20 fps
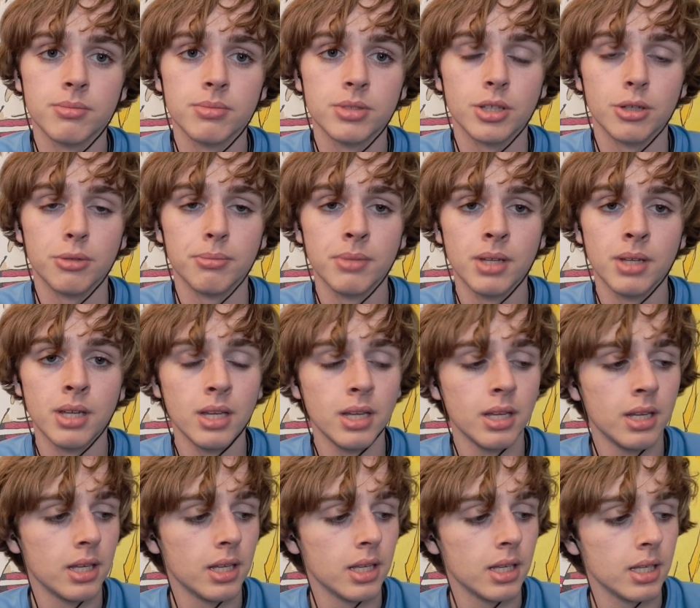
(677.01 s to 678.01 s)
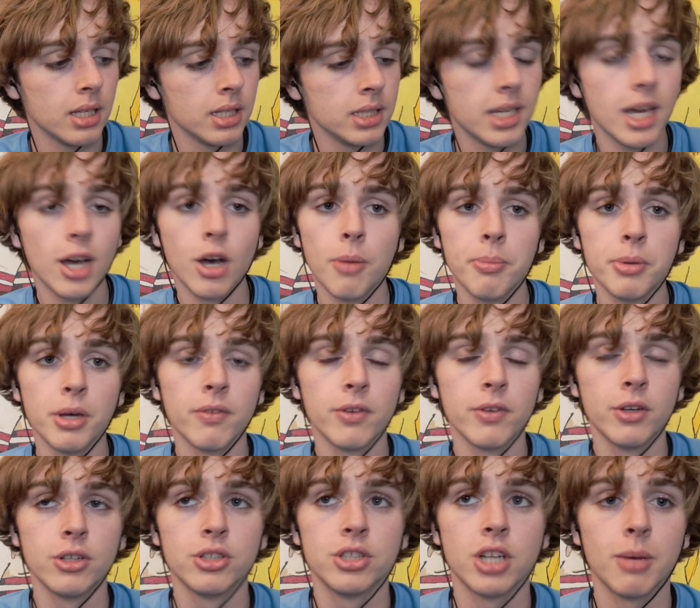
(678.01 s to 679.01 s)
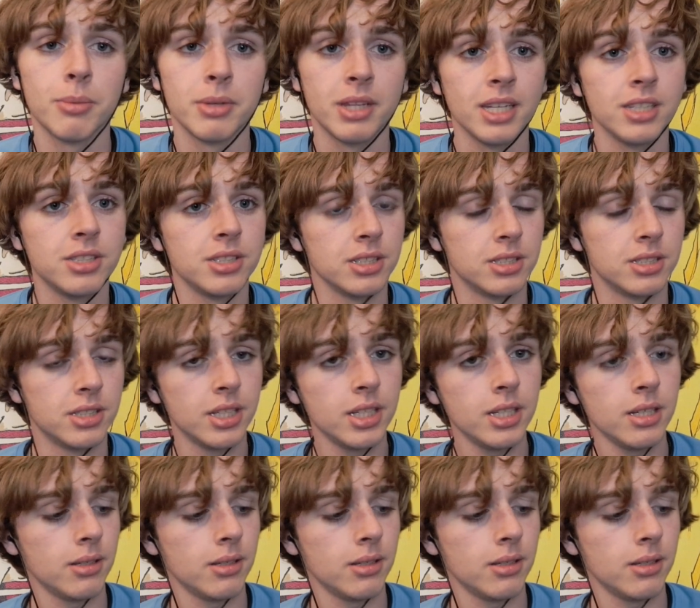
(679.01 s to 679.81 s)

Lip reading: So yeah, I hope you have a good job with ACT.